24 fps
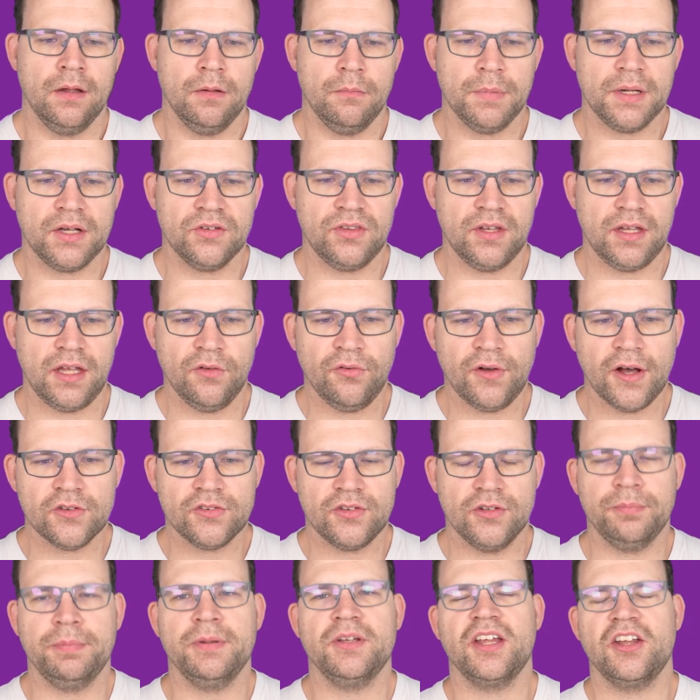Because the
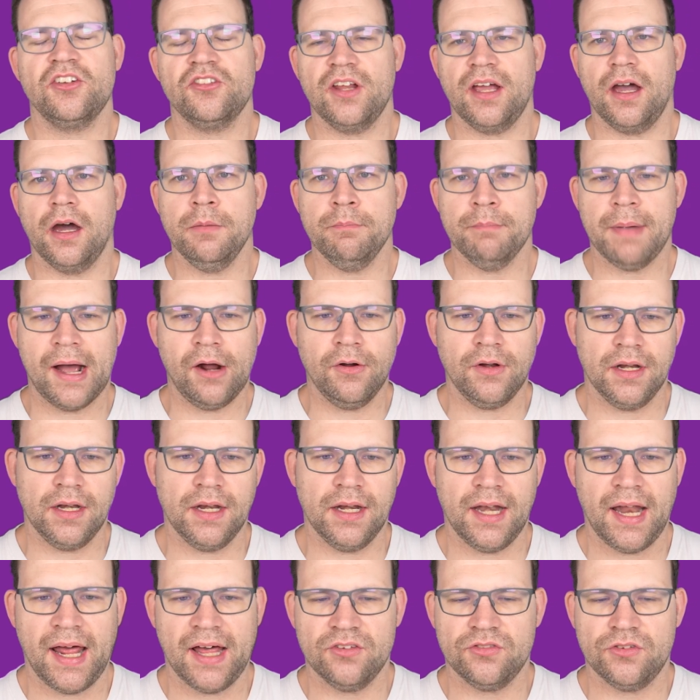if-else is potentially unbounded
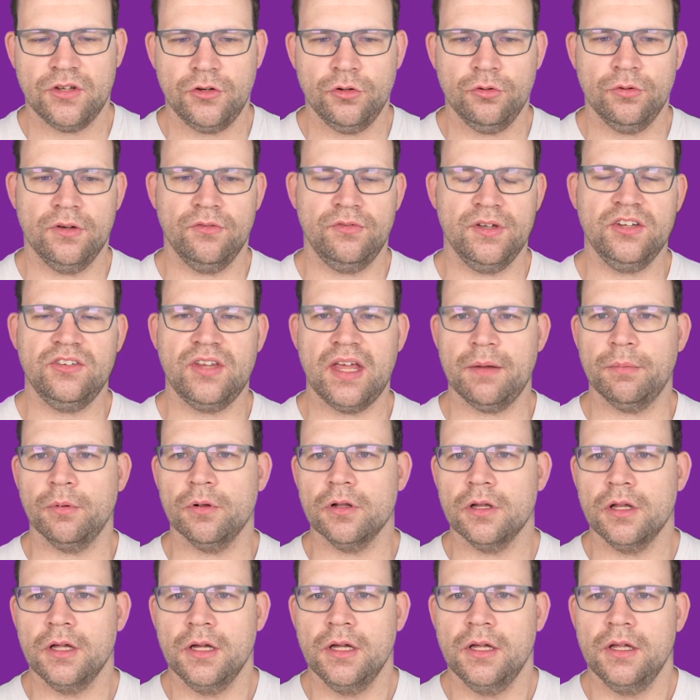and it has to do a
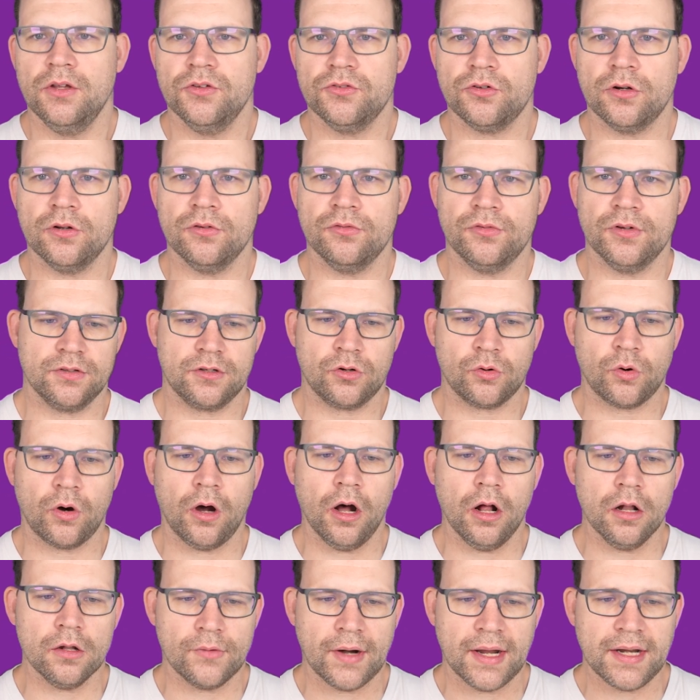vtable sort of
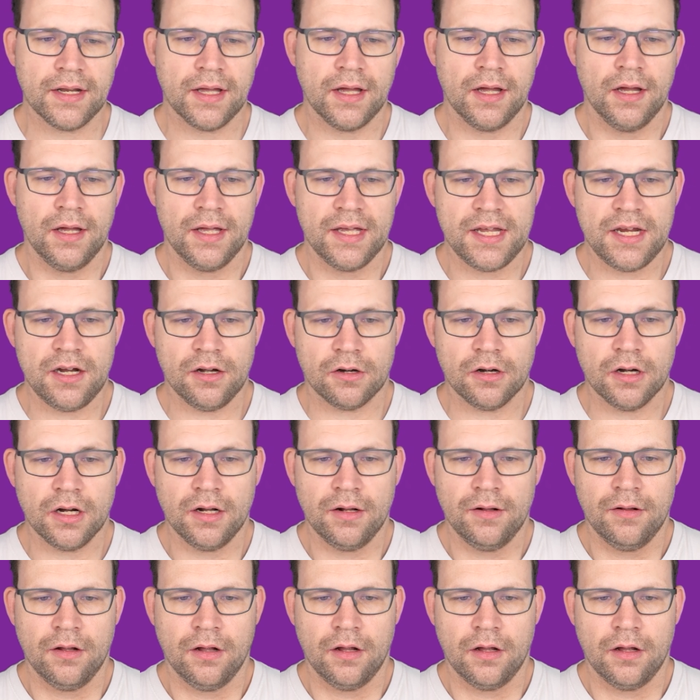crawl, right? Here,